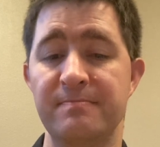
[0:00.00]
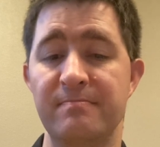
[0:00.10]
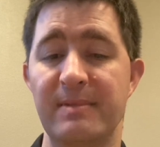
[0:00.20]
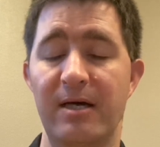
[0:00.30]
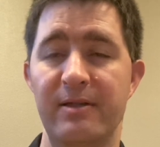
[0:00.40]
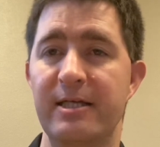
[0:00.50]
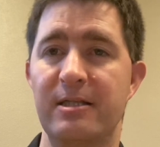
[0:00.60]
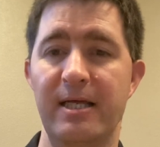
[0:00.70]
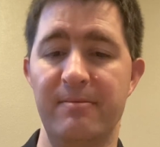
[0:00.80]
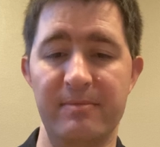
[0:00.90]
Now, they
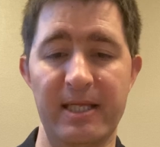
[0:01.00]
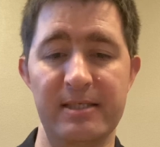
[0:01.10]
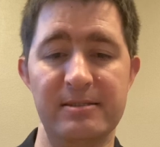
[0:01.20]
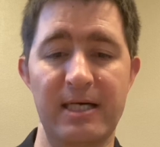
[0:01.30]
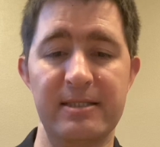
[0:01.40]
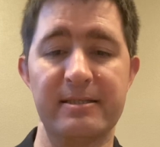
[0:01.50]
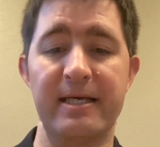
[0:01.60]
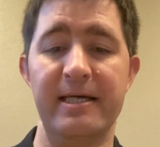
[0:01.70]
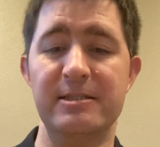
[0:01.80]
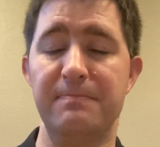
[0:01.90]
claim that's not the
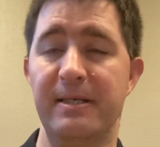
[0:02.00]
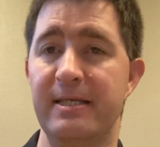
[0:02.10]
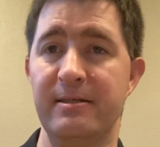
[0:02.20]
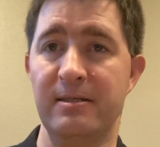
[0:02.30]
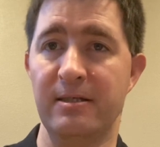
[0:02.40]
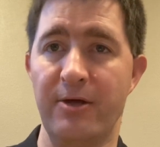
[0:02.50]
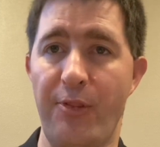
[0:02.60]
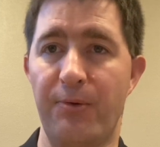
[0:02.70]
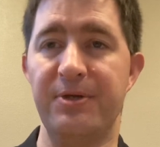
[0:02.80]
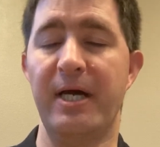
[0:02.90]
case, but he
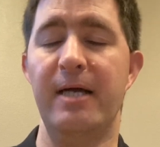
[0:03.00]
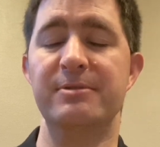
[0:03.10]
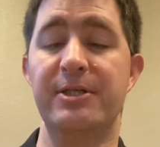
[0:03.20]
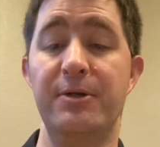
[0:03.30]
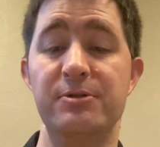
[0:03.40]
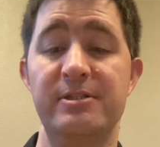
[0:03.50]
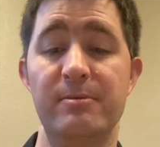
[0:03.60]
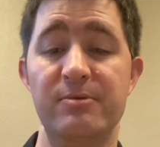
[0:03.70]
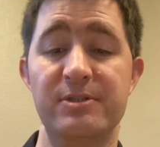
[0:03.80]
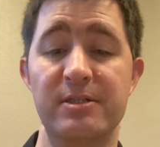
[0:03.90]
three times accuses
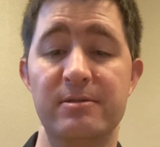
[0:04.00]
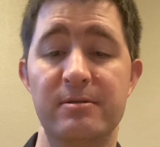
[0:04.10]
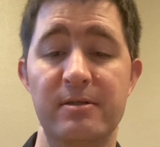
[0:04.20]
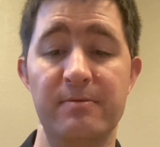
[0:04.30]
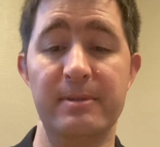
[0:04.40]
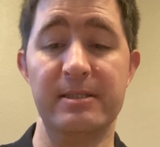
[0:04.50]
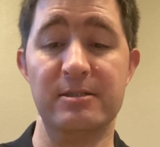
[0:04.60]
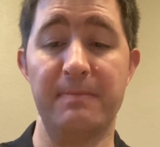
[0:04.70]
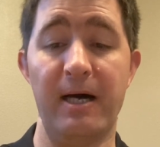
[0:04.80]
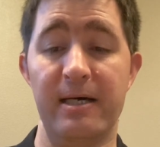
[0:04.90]
them of such a, of being
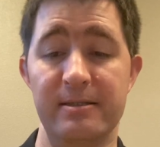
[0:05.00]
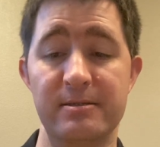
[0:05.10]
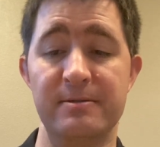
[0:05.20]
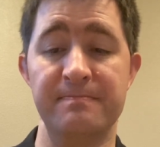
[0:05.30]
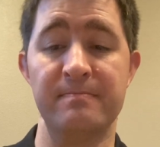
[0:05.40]
spies